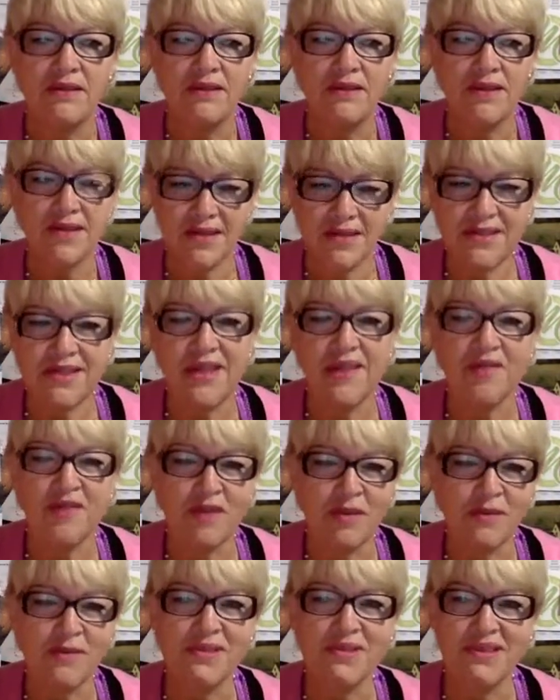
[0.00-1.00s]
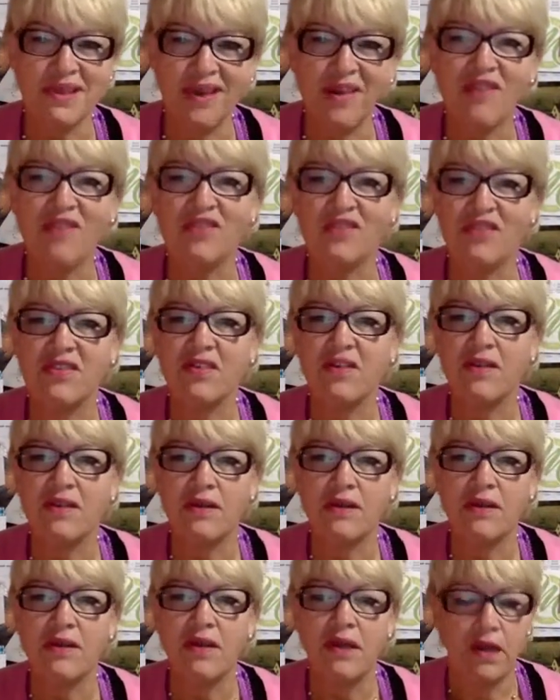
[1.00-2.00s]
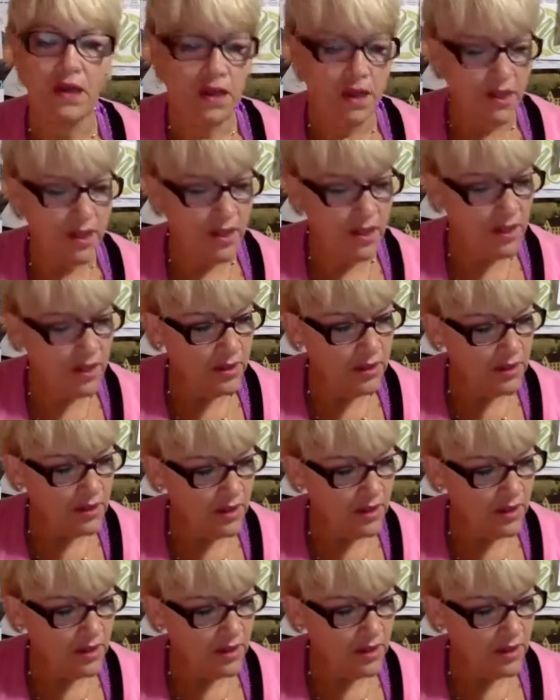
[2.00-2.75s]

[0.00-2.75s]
can save themselves. And,